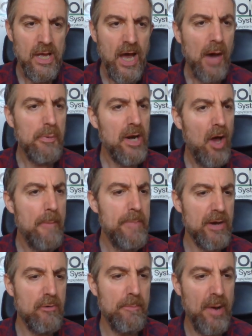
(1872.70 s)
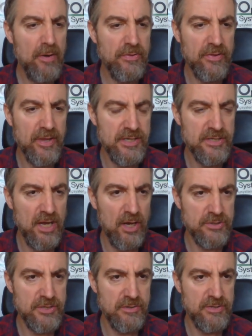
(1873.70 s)
I would like bigger on both of these
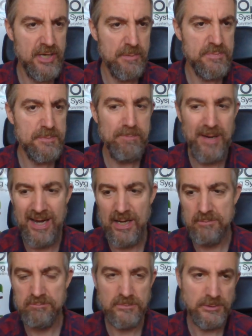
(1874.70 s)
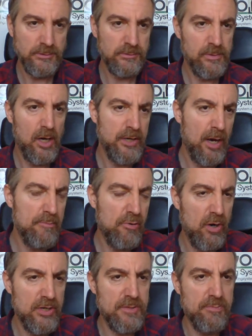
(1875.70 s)
last two tips, but I don't
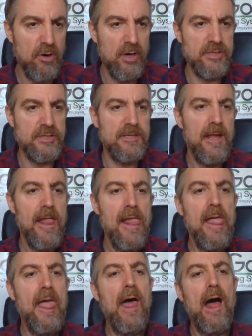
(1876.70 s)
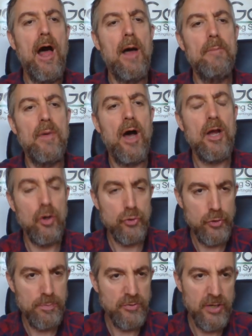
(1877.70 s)
price the prices. Um, I've got
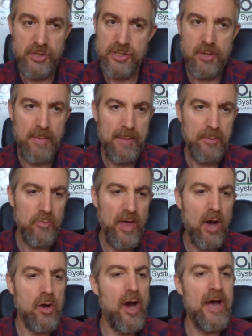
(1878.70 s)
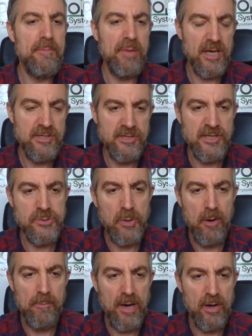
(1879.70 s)
triple digits. I'm happy with that. I've got eight places each way
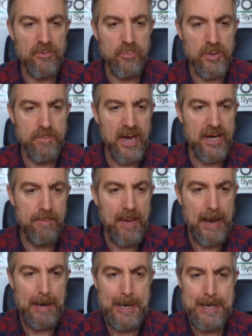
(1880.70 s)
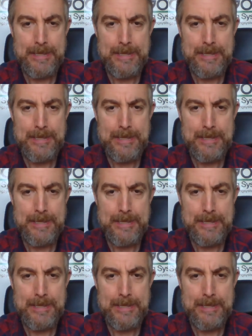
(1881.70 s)
on both with Paddy Power.